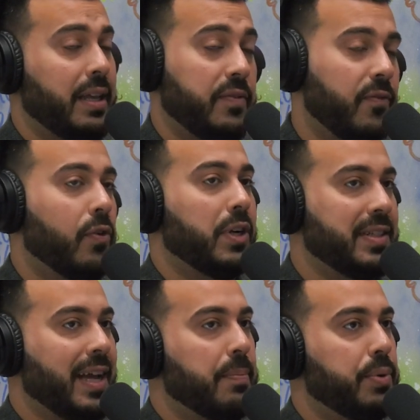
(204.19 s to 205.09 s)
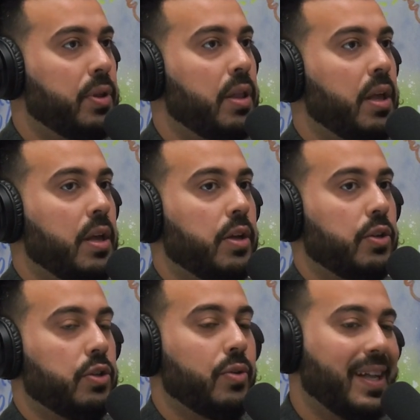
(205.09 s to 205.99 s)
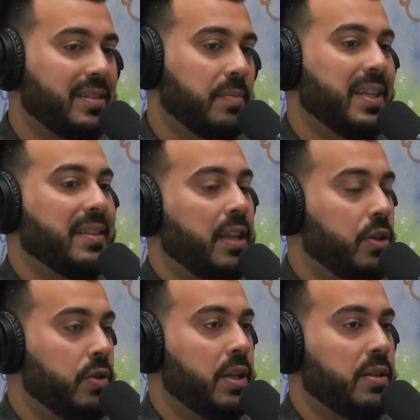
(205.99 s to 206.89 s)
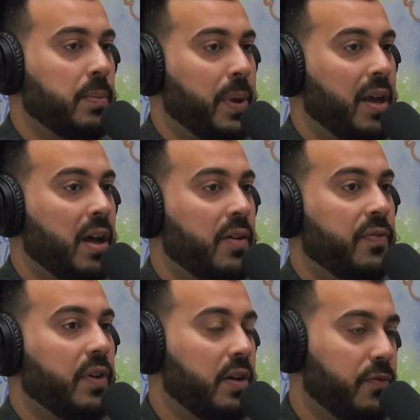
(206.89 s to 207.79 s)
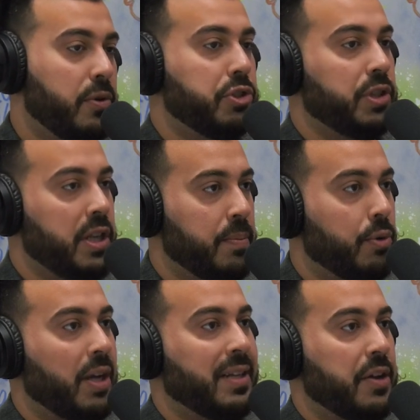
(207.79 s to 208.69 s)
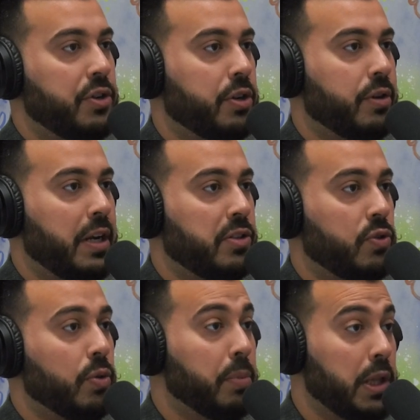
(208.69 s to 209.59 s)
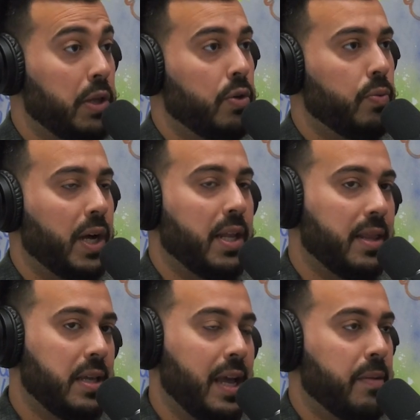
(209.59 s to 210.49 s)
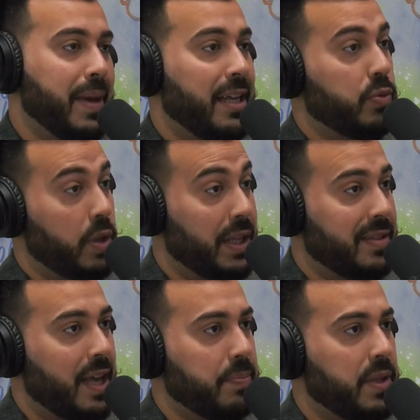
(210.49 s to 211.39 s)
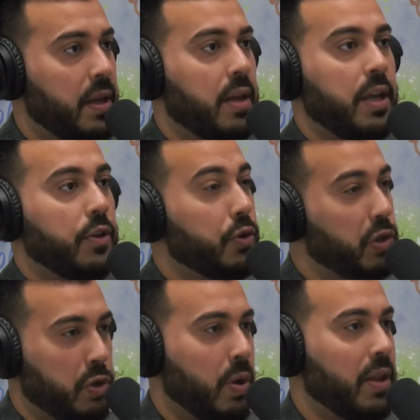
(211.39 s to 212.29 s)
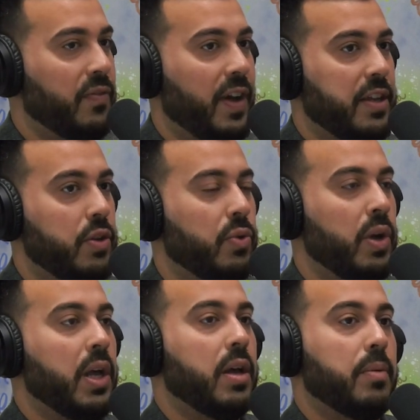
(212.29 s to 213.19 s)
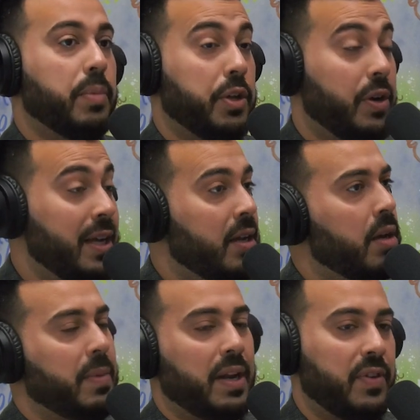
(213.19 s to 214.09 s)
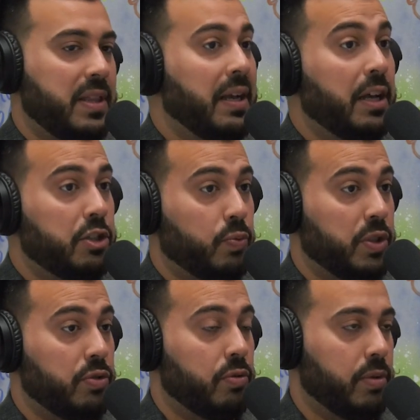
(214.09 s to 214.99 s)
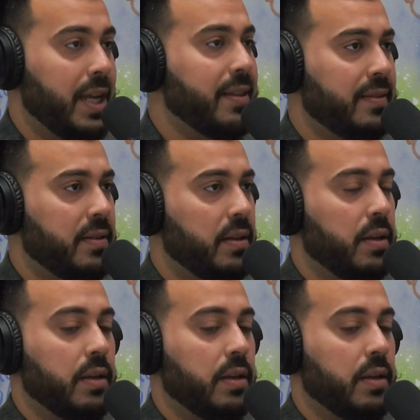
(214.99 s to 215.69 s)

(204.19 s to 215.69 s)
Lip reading: Like, for example, you had some debt that you needed to pay off. Unfortunately, it brought down your credit score below what the A banks will accept in order to qualify you, but your income and everything else was great.